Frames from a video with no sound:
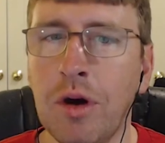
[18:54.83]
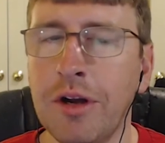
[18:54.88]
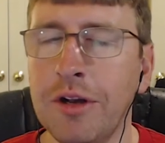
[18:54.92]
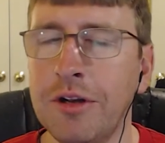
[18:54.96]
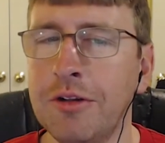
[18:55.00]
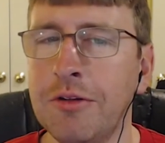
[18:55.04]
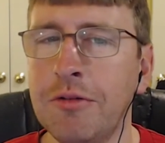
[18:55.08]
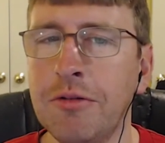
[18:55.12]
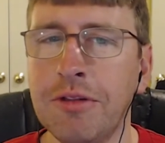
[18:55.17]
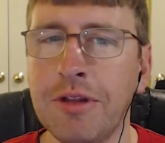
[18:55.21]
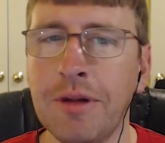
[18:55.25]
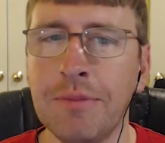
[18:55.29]
to
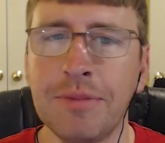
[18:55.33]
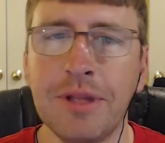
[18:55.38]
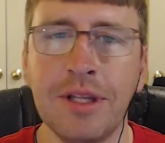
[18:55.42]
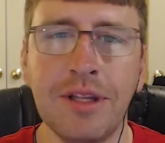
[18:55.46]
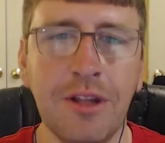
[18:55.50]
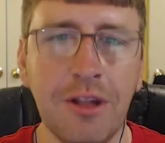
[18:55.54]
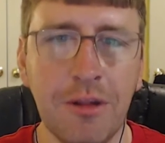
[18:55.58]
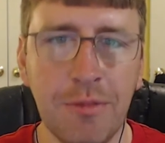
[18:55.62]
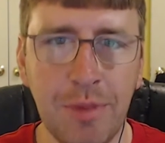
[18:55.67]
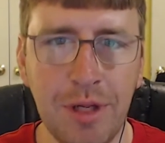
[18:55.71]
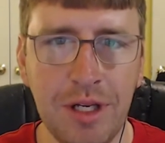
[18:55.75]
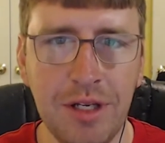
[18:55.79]
do something
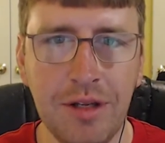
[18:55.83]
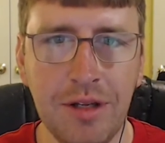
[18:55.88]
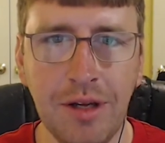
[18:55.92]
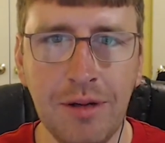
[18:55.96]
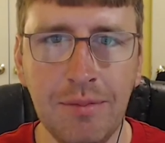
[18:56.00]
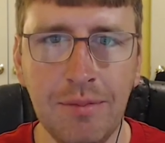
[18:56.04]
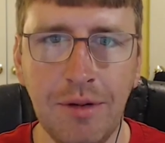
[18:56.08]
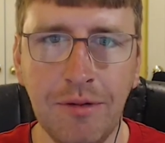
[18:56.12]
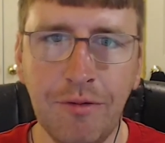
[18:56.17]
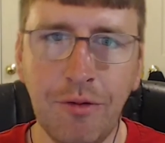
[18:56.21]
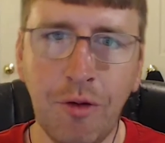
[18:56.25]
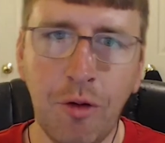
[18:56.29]
that's been
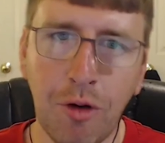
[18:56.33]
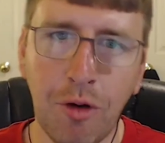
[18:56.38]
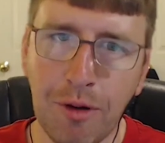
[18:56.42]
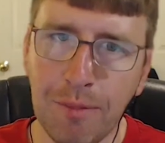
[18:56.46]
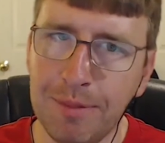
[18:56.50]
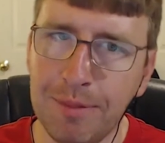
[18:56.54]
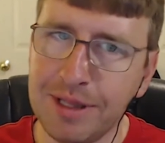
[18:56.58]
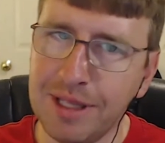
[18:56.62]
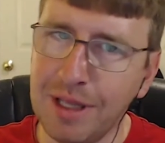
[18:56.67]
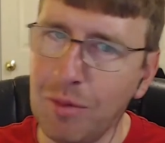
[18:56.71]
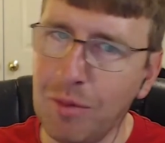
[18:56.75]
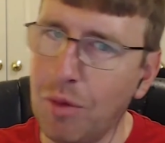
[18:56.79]
done before,
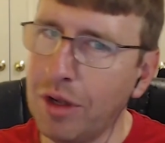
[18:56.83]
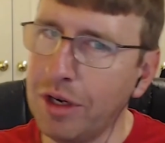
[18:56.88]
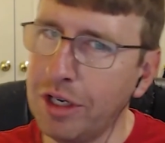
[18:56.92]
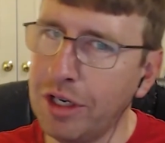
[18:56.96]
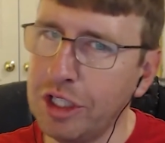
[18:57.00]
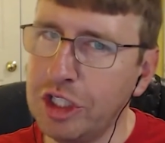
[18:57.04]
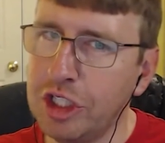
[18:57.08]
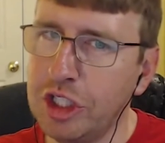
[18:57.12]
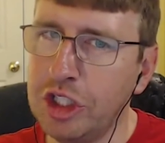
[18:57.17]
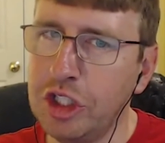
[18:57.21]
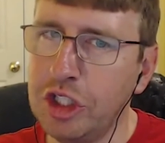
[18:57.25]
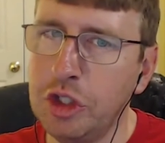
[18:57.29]
but they want to
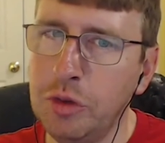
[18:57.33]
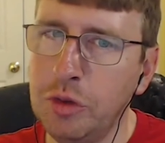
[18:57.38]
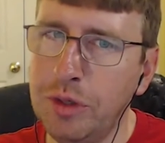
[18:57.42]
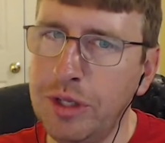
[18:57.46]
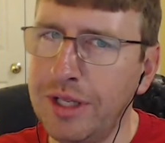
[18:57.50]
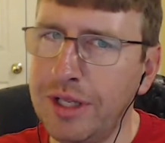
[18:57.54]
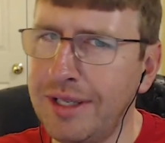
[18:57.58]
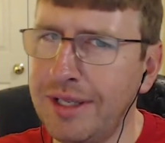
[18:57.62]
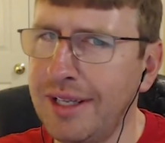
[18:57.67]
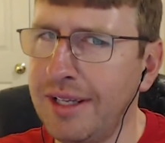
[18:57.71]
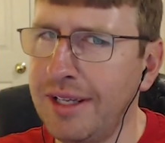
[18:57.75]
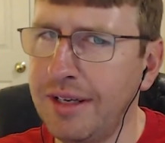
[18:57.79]
shoot
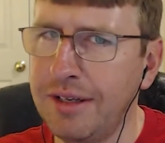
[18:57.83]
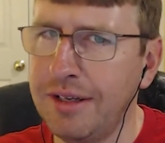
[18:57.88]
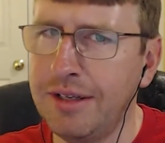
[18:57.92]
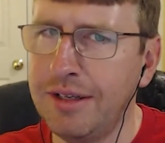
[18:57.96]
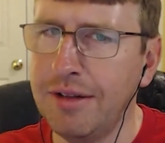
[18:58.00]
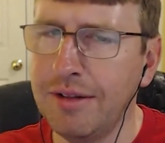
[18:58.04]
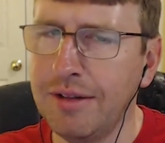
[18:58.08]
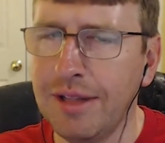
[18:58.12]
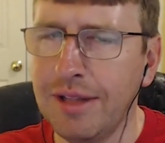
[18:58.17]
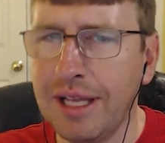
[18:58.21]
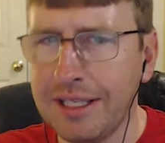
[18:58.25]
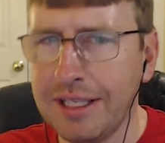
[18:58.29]
it in
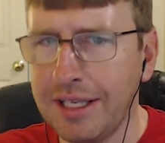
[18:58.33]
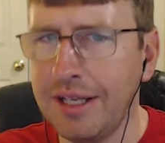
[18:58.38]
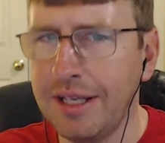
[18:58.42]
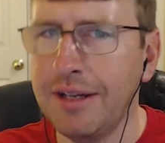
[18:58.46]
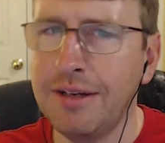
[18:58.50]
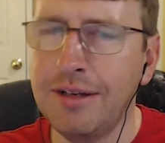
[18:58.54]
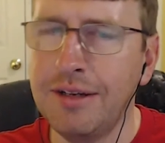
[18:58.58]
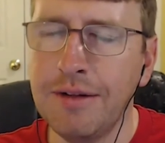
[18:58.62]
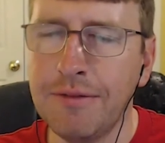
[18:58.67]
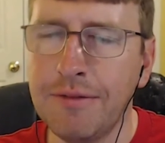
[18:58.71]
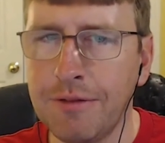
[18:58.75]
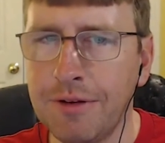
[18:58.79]
like get
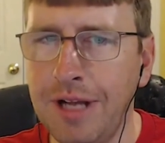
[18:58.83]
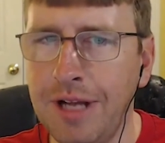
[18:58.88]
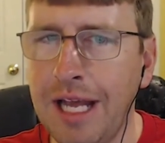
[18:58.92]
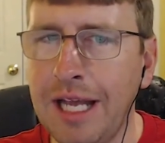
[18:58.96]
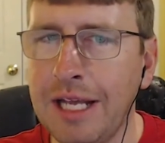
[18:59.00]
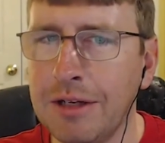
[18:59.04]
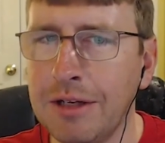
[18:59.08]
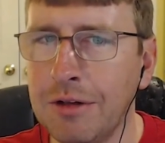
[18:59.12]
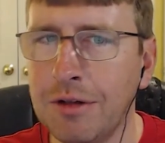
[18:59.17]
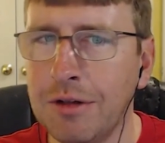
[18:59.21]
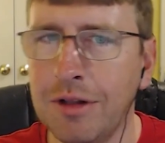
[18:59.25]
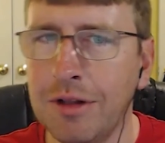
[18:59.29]
a different
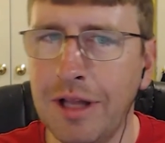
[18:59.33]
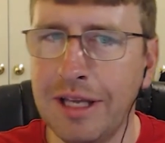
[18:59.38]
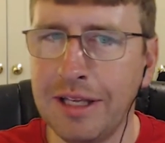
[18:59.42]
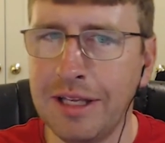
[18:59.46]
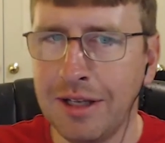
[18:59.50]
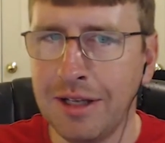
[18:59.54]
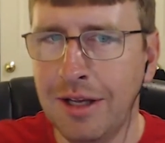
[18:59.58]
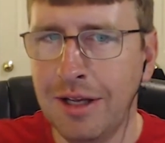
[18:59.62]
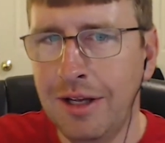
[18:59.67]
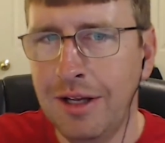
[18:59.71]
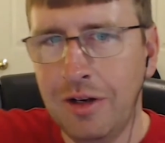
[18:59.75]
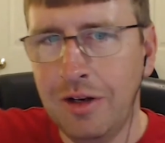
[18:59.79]
angle.
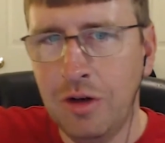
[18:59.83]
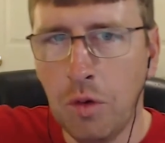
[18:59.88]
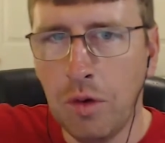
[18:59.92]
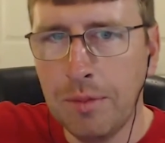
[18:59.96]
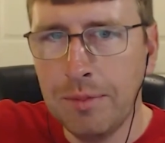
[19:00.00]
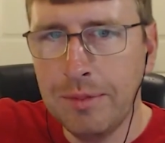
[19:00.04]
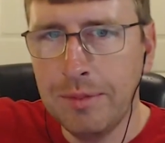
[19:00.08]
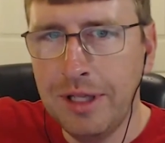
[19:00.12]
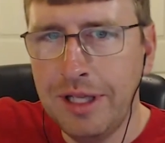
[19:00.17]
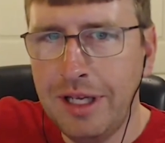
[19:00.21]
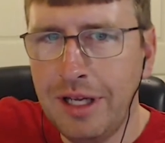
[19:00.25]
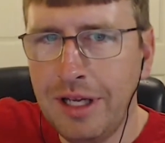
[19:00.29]
Like
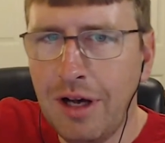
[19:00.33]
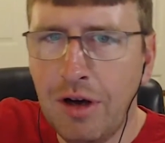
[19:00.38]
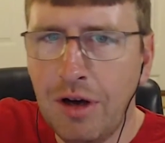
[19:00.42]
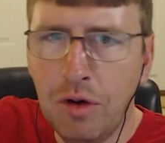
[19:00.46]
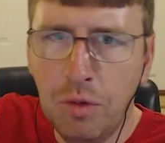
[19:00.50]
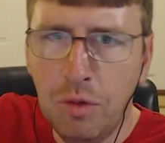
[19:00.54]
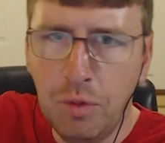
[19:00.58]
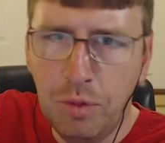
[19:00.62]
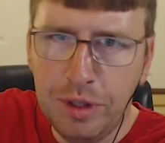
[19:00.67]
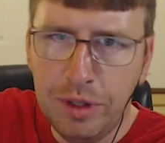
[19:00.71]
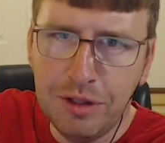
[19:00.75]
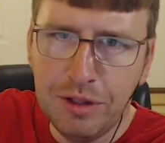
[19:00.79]
normally,
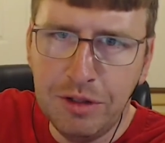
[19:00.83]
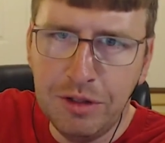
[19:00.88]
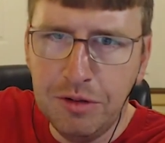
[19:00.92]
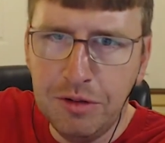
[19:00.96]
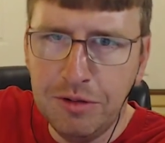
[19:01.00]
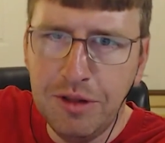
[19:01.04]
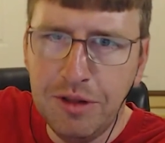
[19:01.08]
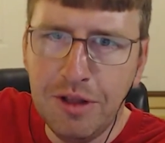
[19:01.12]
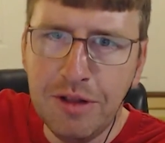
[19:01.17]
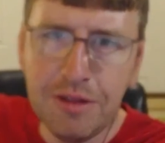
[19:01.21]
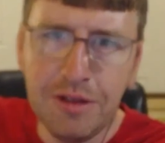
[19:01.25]
oh, we could do this